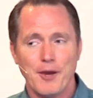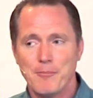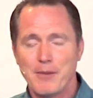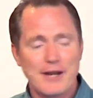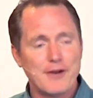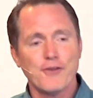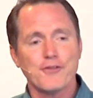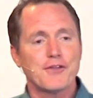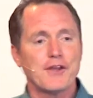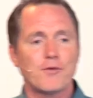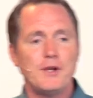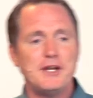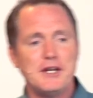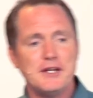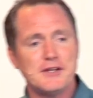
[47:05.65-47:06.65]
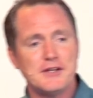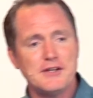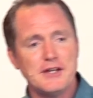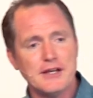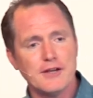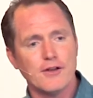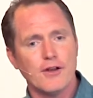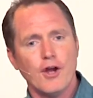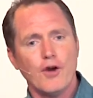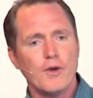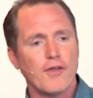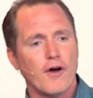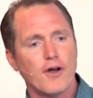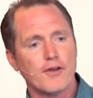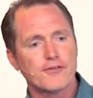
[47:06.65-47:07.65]
But I don't think we need to deal
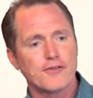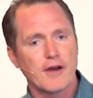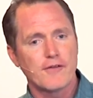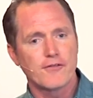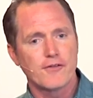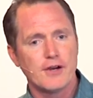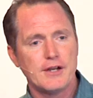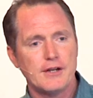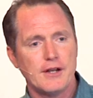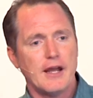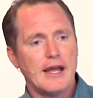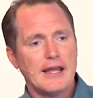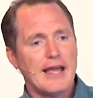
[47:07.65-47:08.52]
with all suffering.